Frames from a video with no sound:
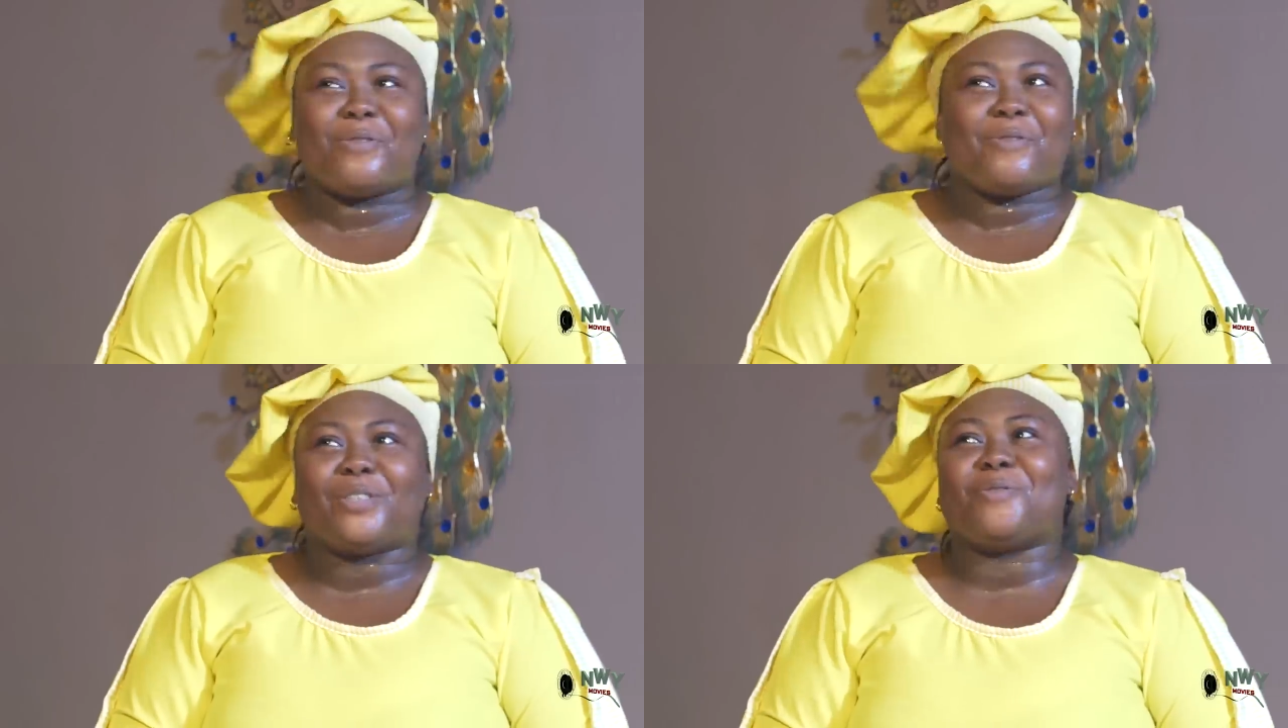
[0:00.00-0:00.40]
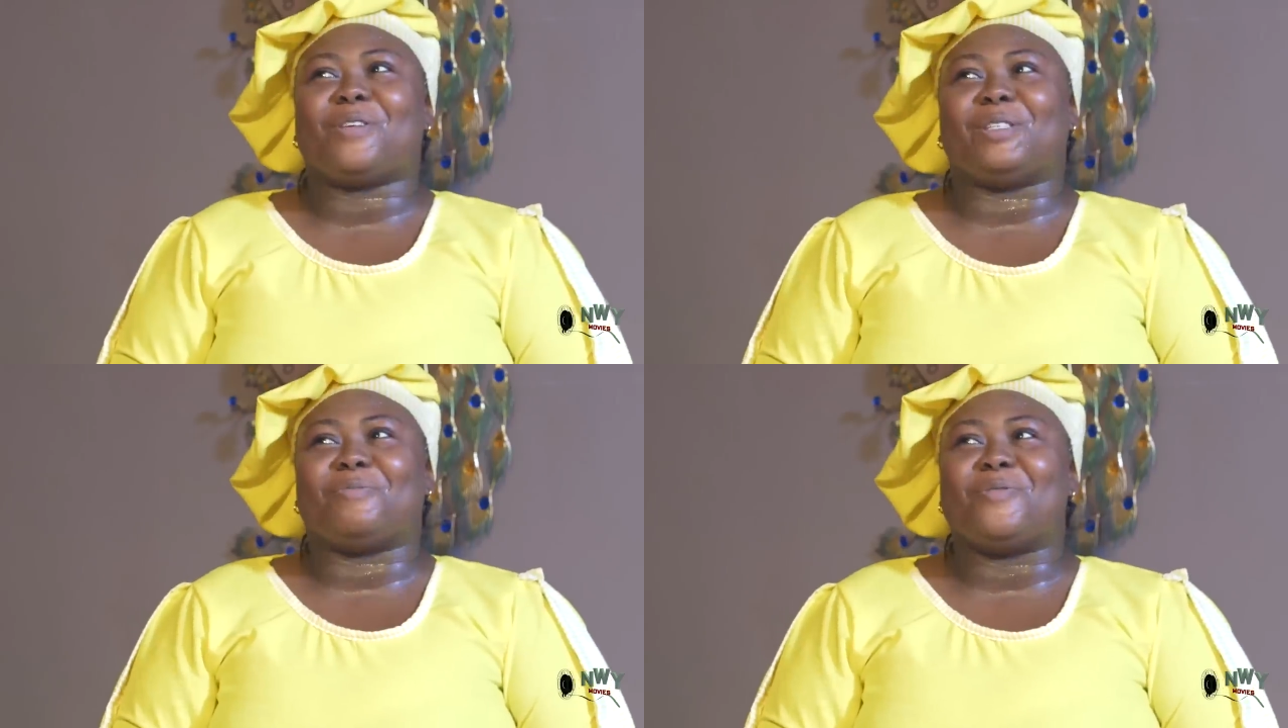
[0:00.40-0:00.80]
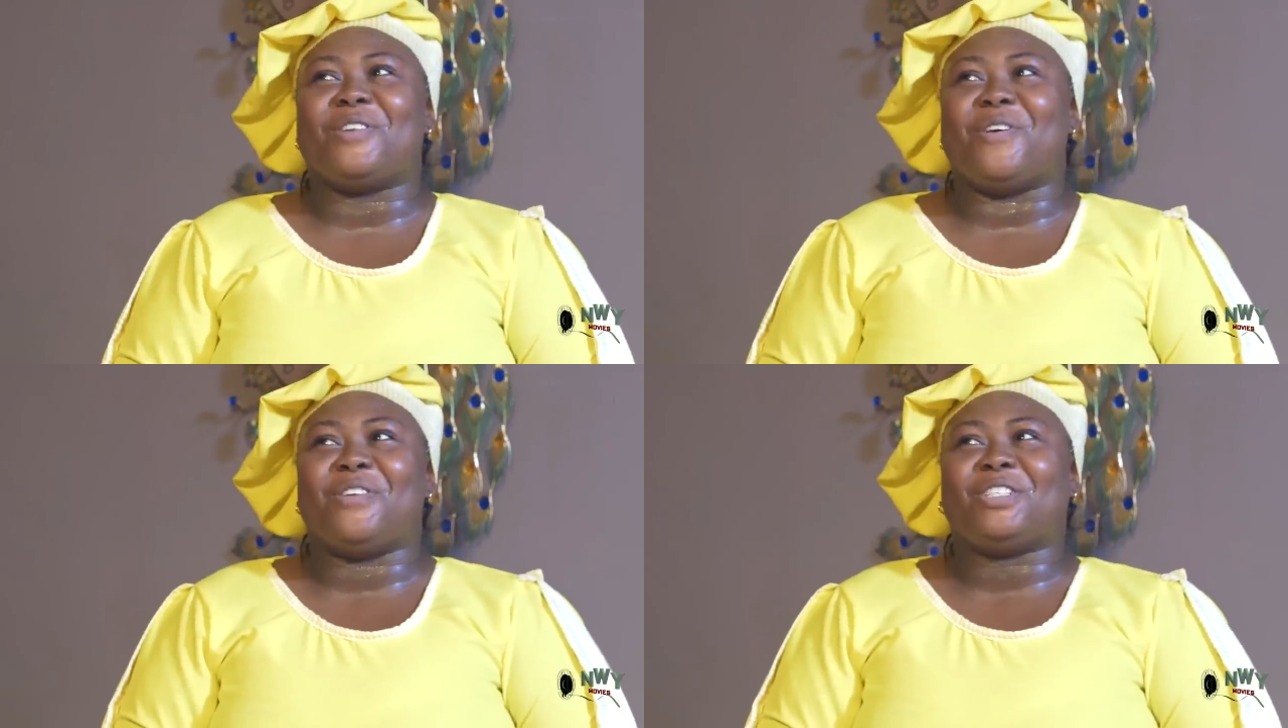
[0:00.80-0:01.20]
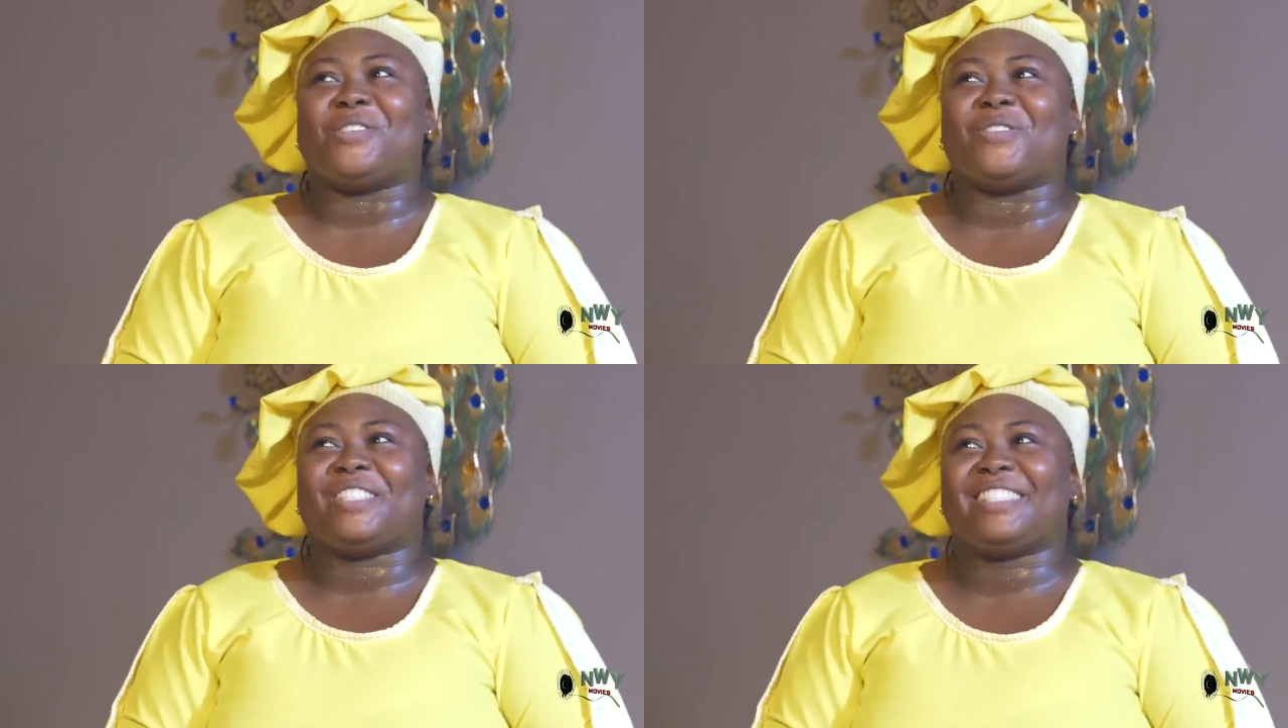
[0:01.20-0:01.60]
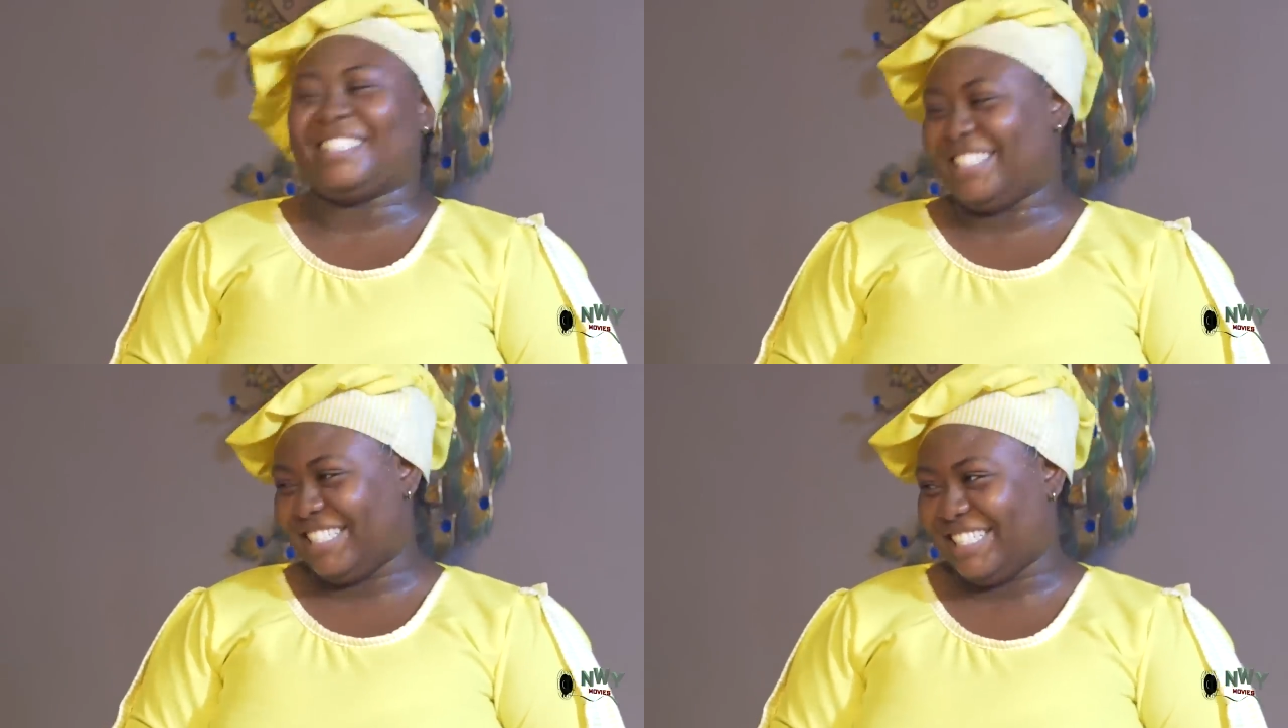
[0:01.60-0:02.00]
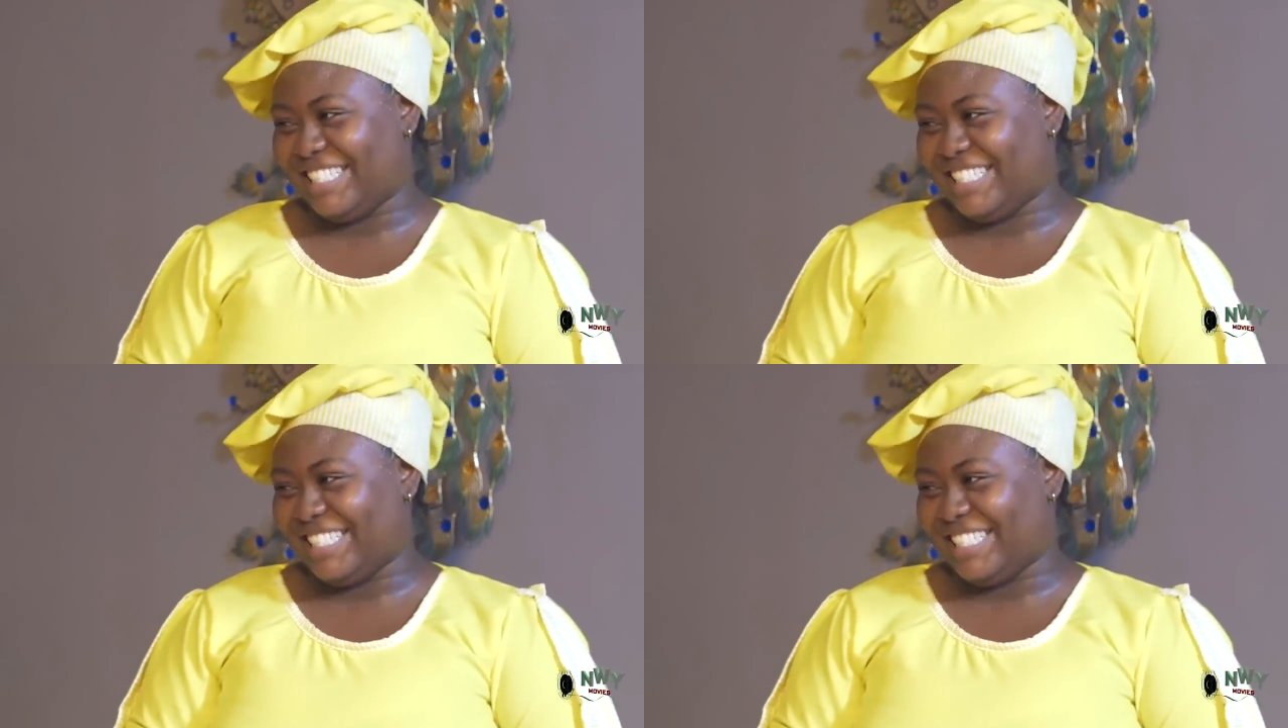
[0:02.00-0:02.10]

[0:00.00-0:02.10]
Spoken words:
meal which one is more delicious.